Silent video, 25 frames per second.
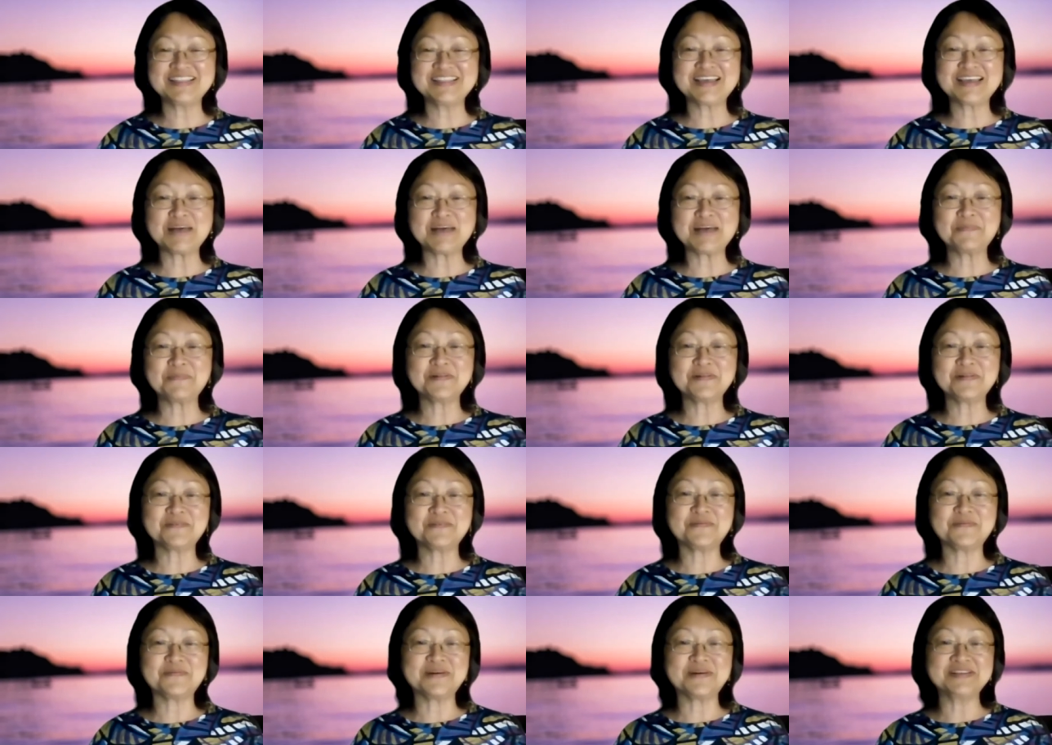couple
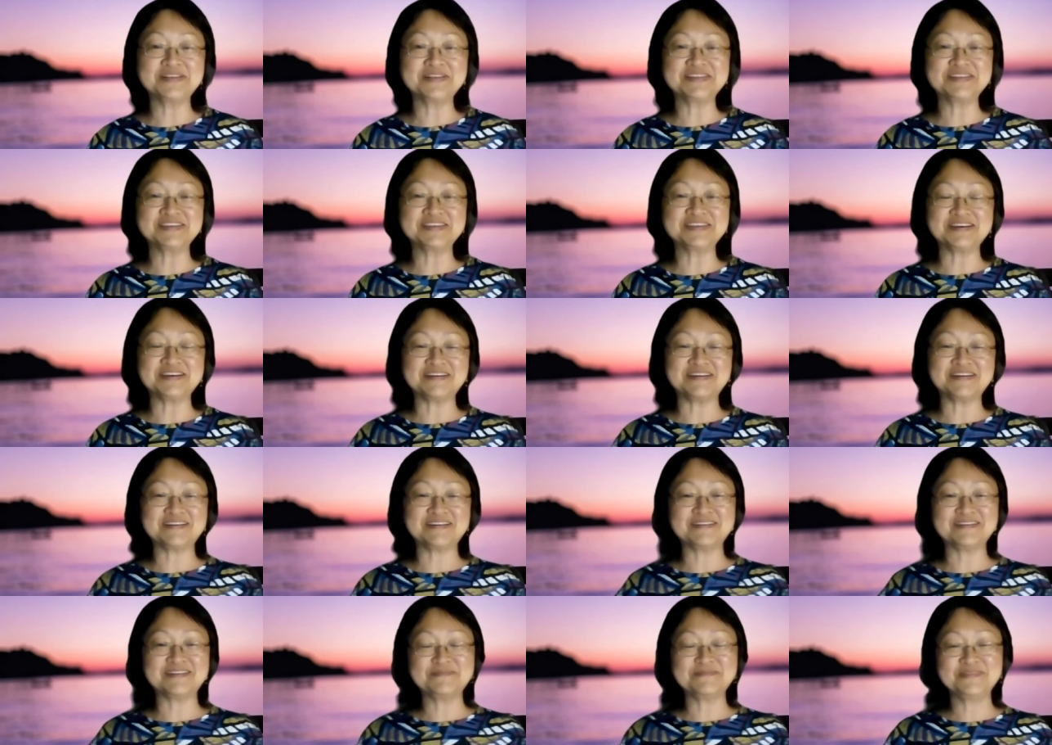of ones
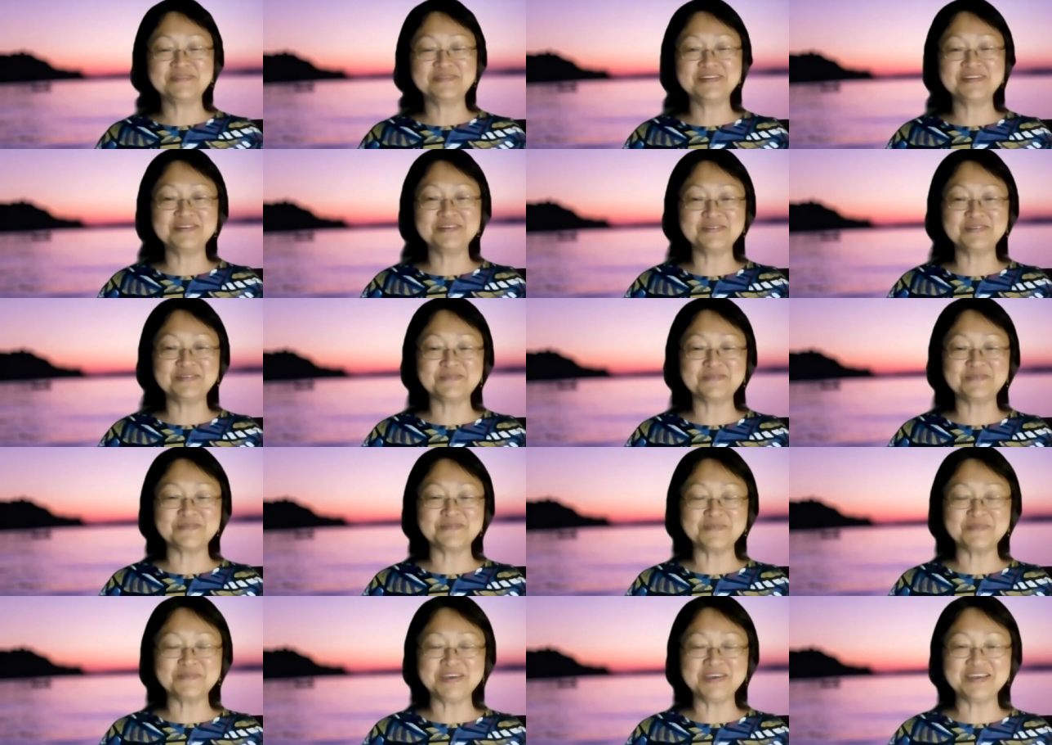are pretty good
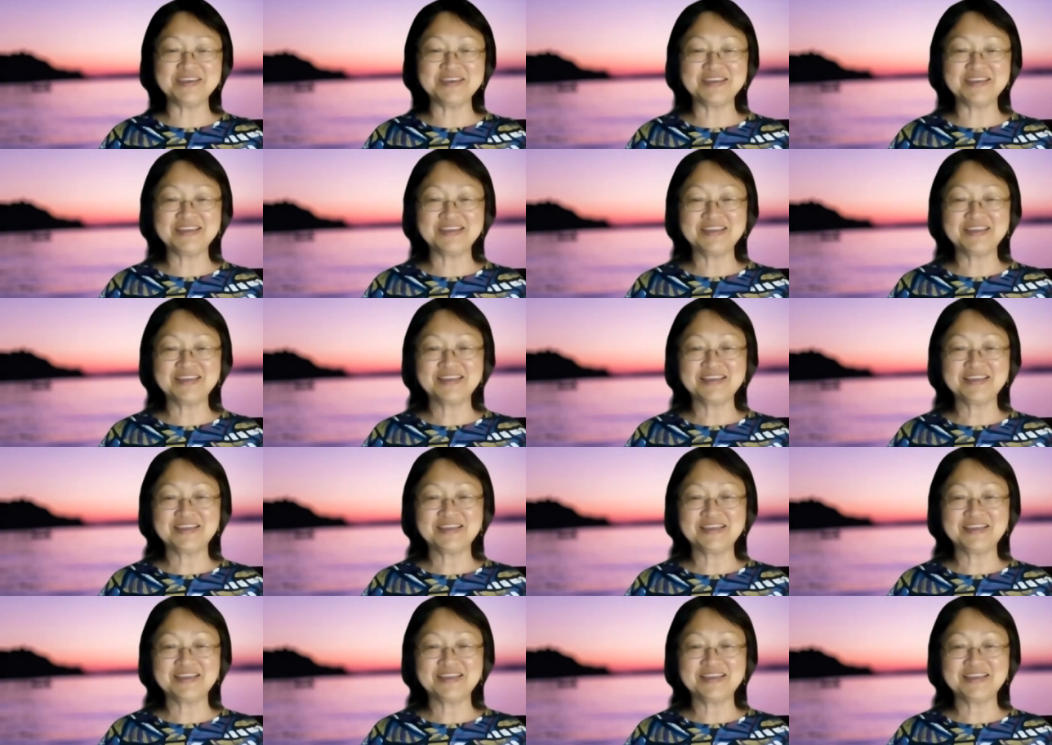for me.